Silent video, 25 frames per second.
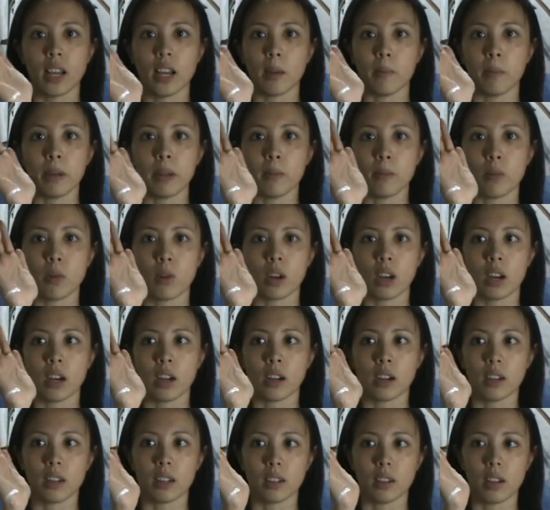a bit
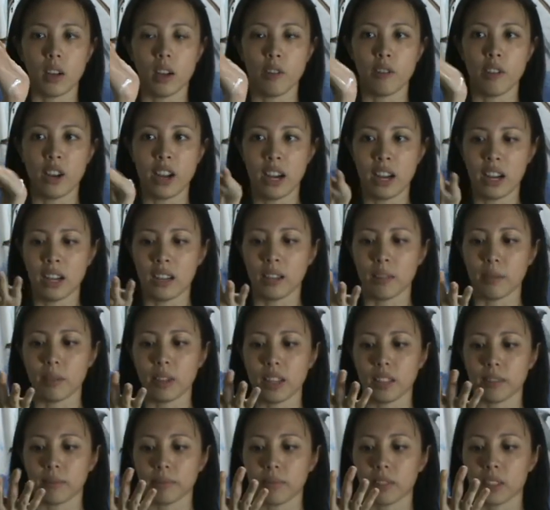more of a,
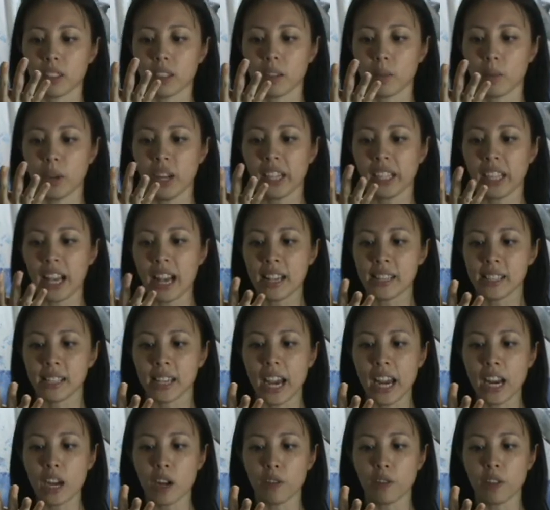well, it has
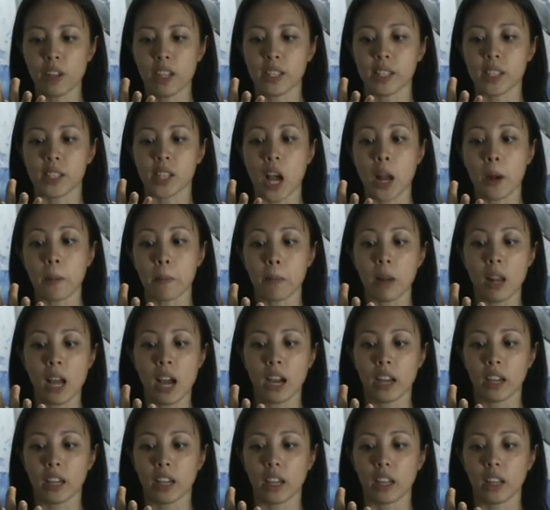kind of a
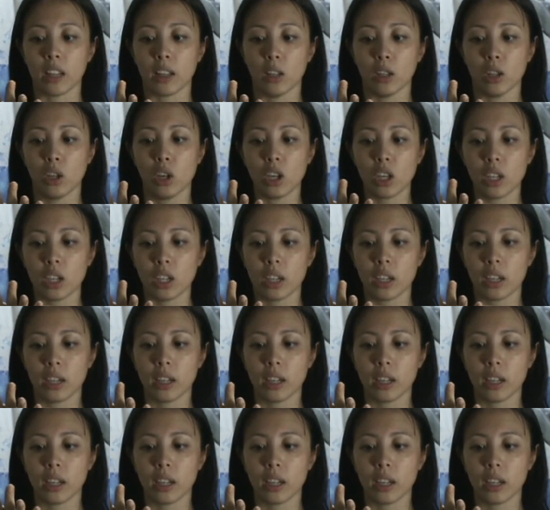sunblock look,